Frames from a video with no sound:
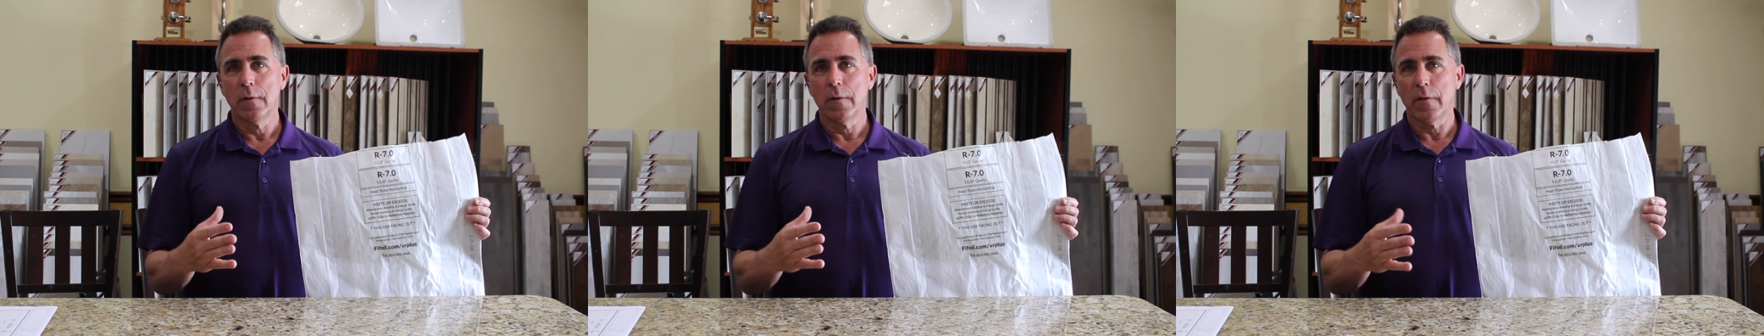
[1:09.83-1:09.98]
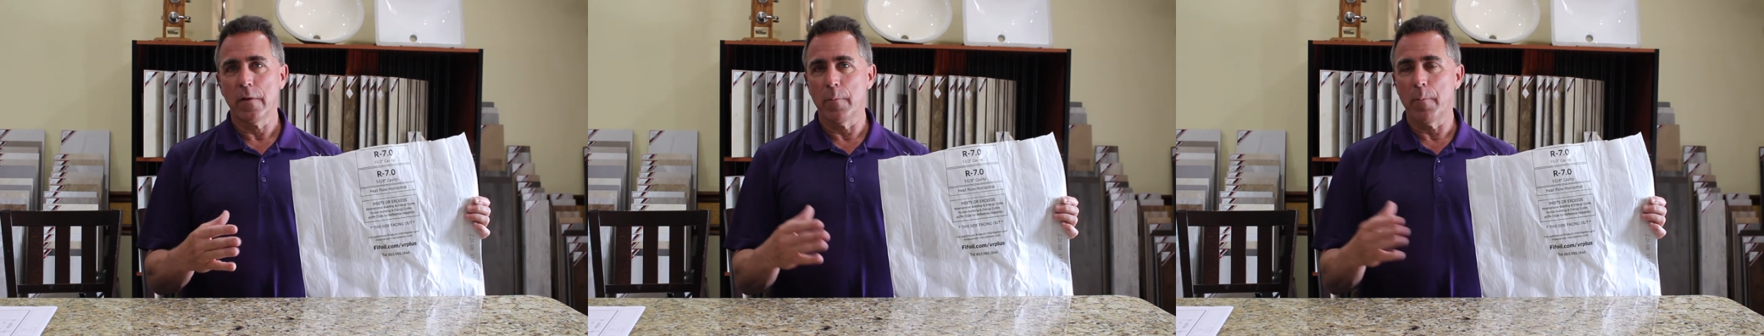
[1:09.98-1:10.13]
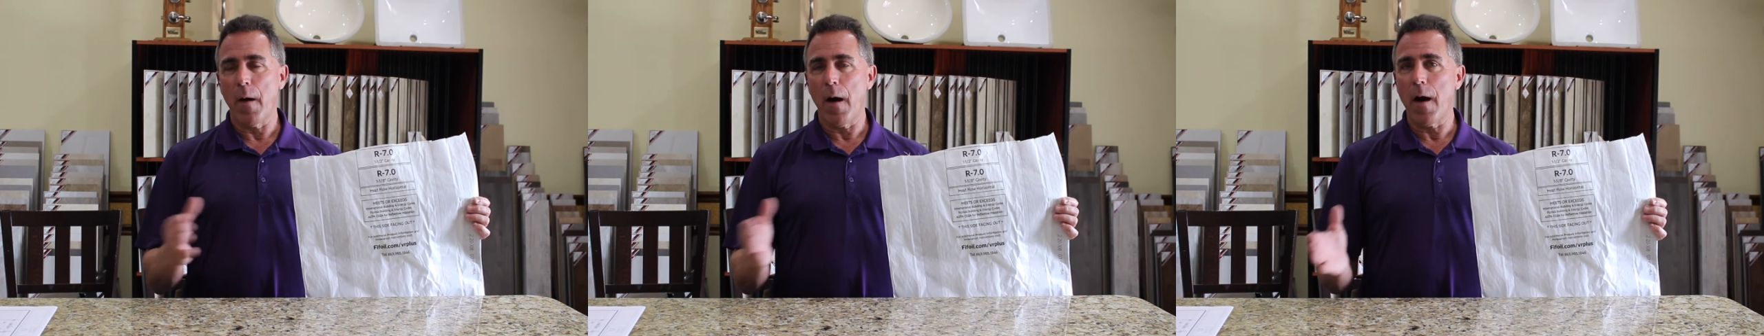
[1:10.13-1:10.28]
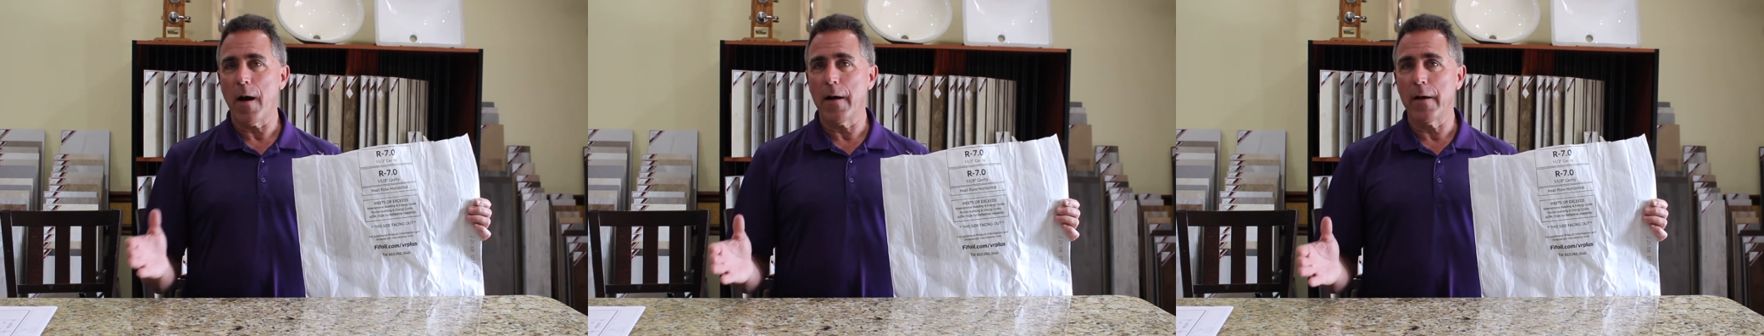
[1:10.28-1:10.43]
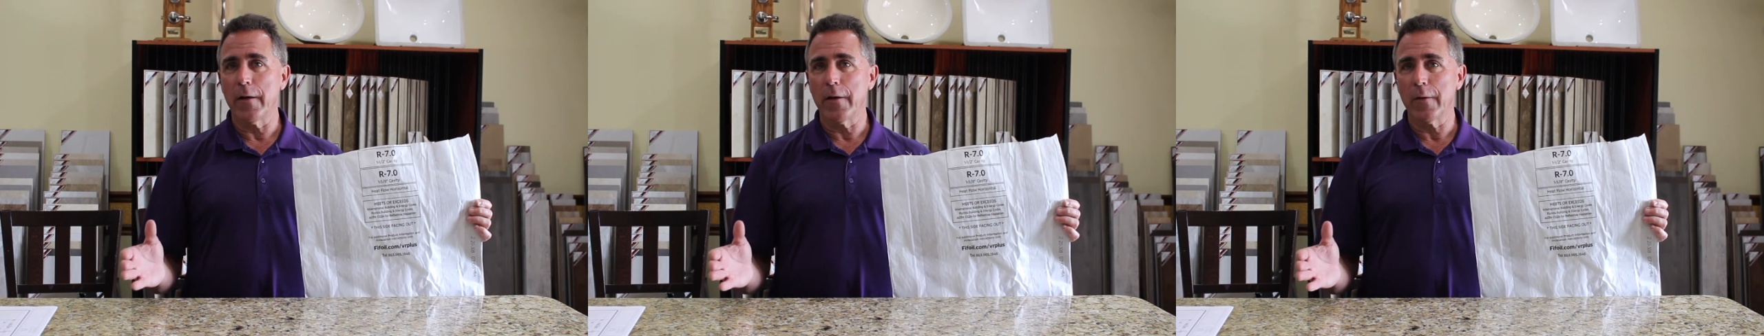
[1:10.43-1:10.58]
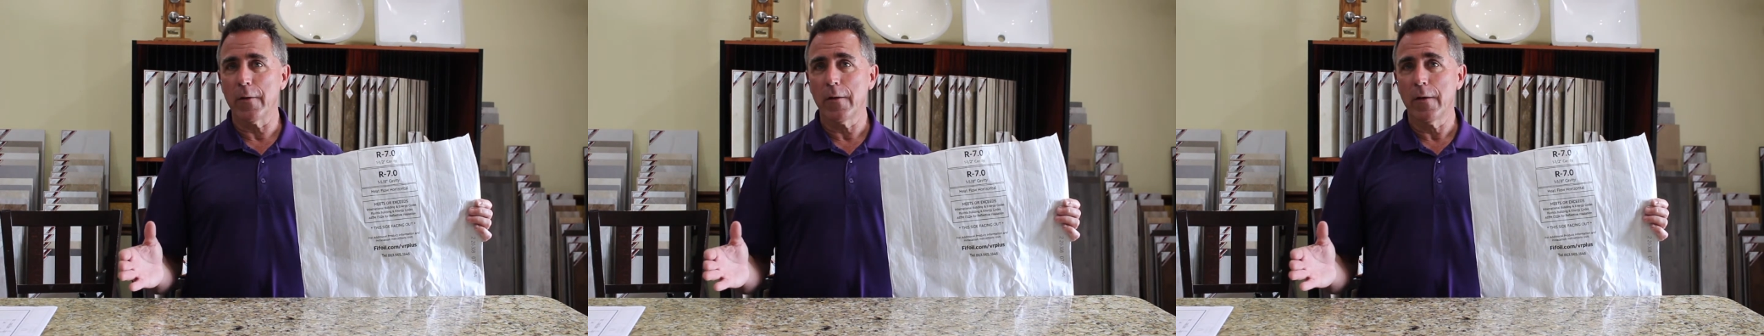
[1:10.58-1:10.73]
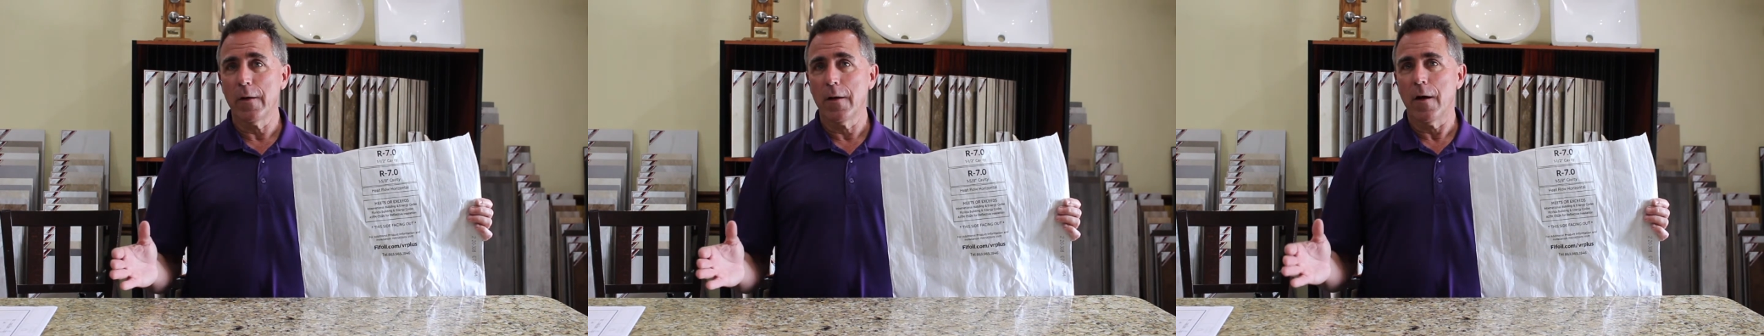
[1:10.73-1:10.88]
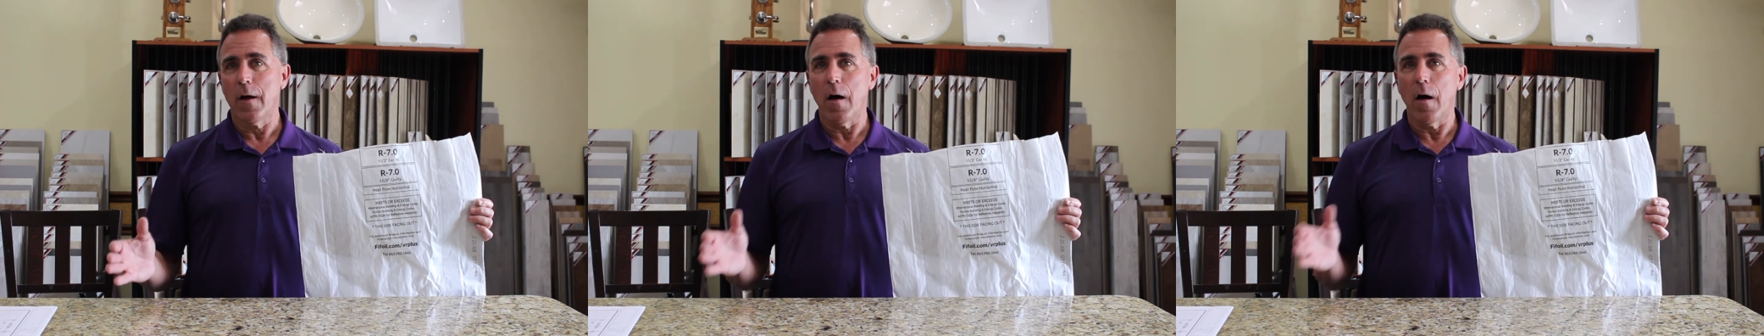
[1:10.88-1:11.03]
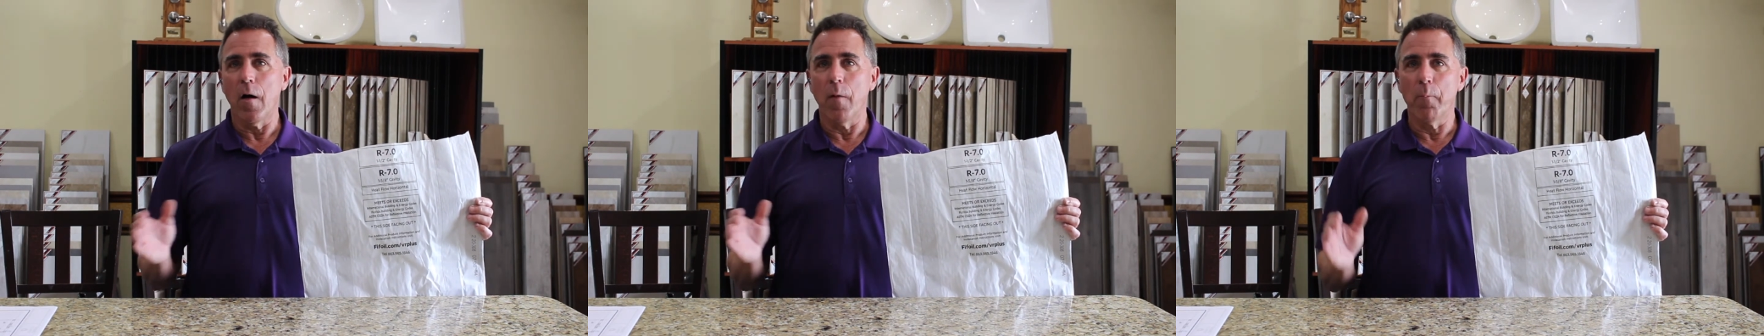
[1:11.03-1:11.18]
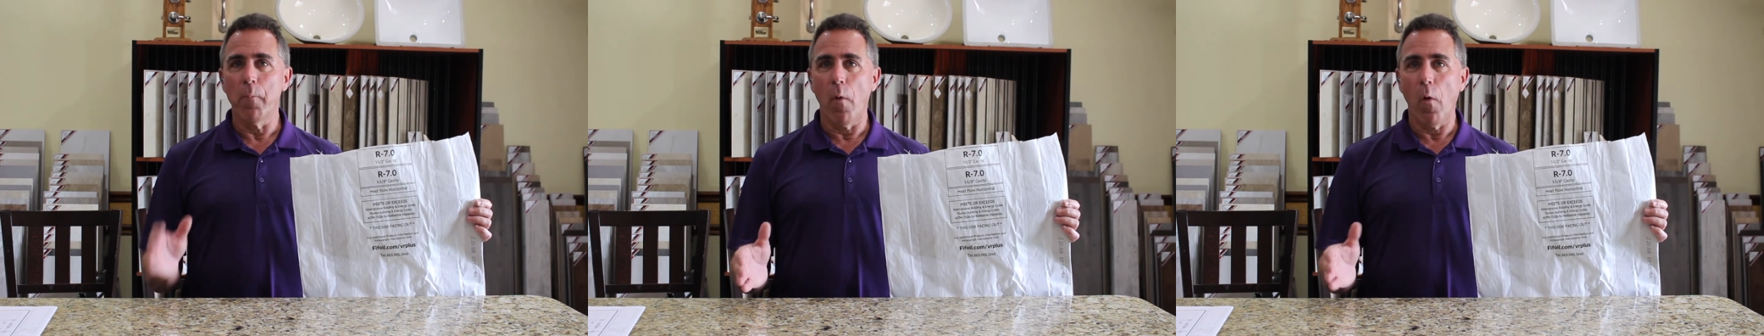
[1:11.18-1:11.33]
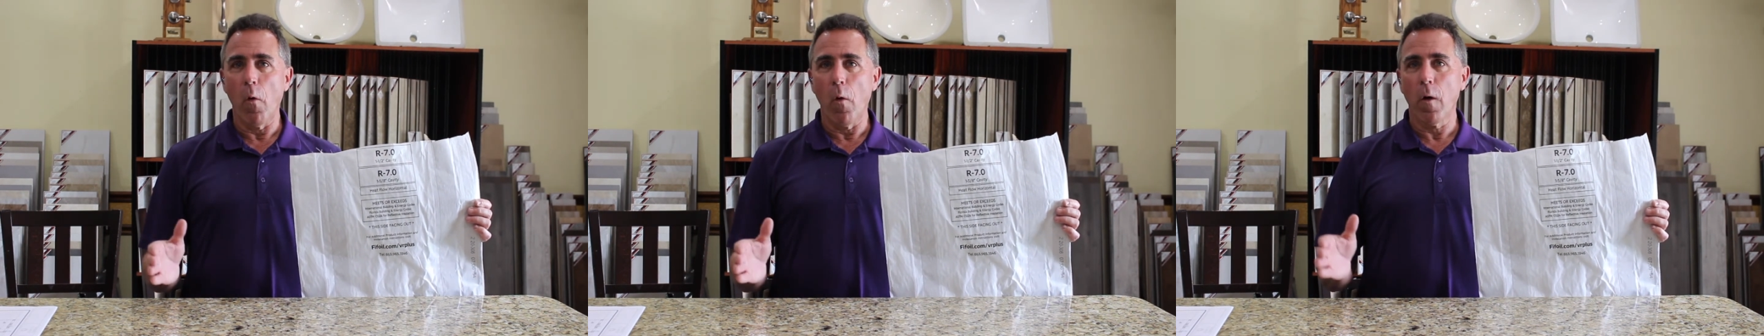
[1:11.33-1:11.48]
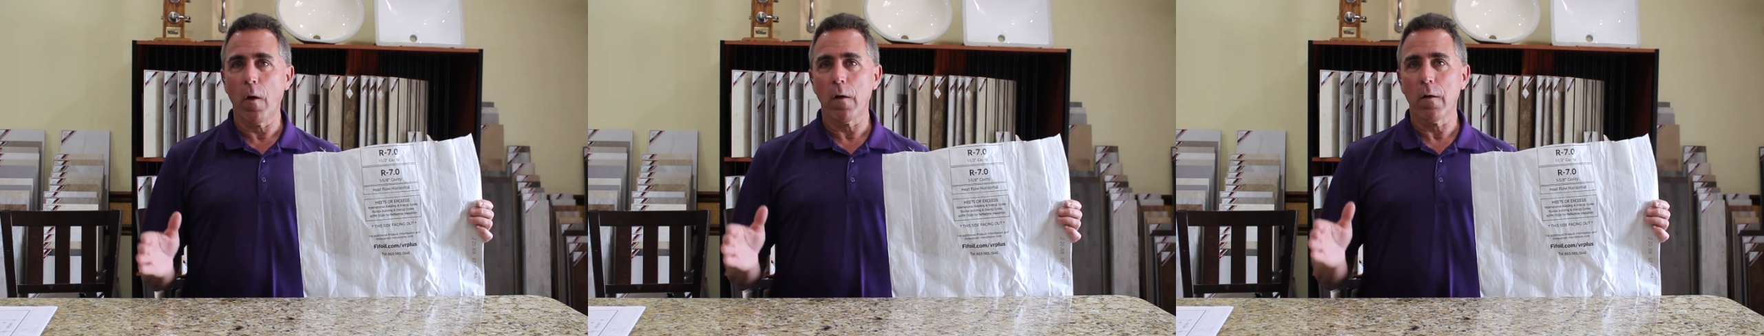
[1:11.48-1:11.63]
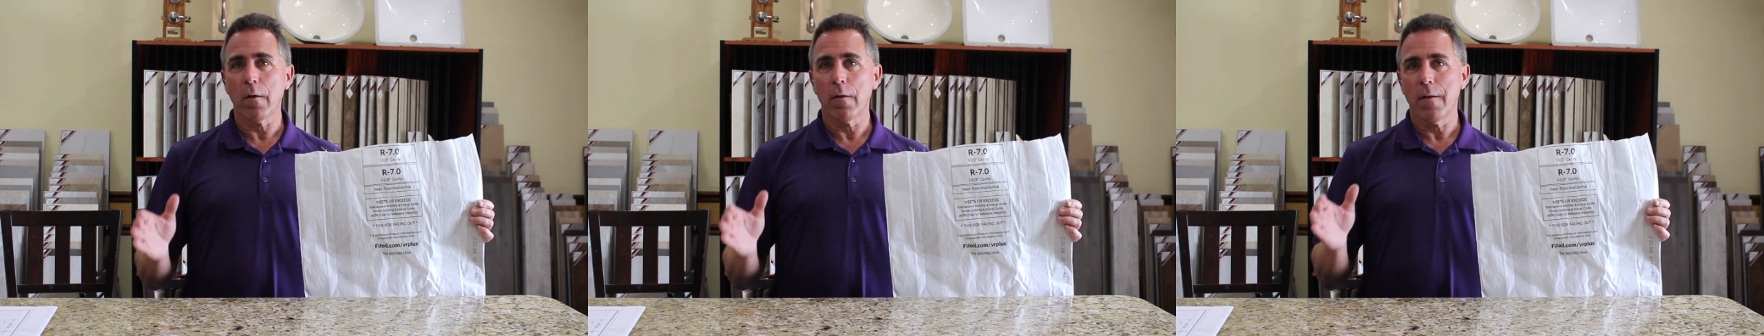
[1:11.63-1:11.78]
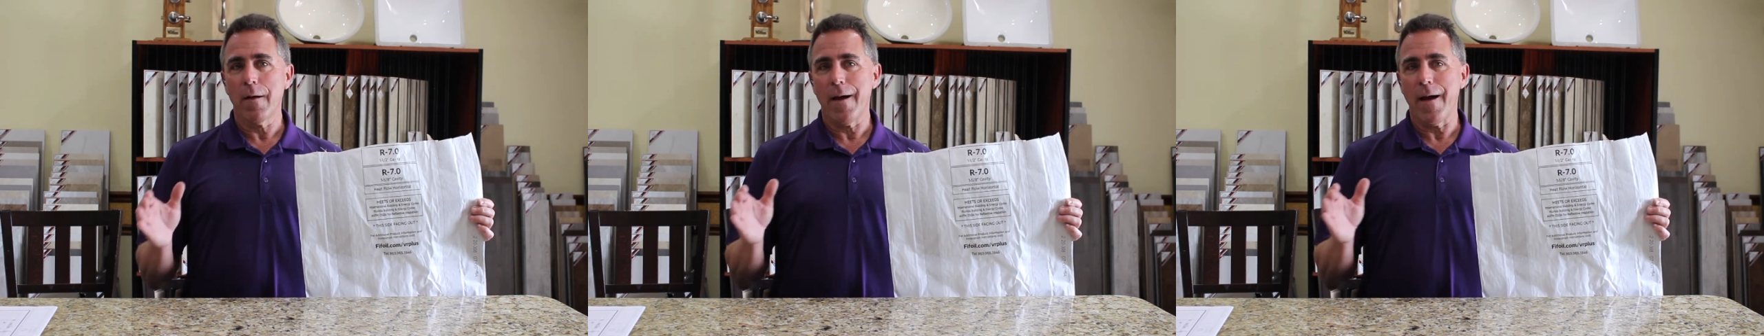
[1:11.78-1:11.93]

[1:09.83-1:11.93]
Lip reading: the buyer, a more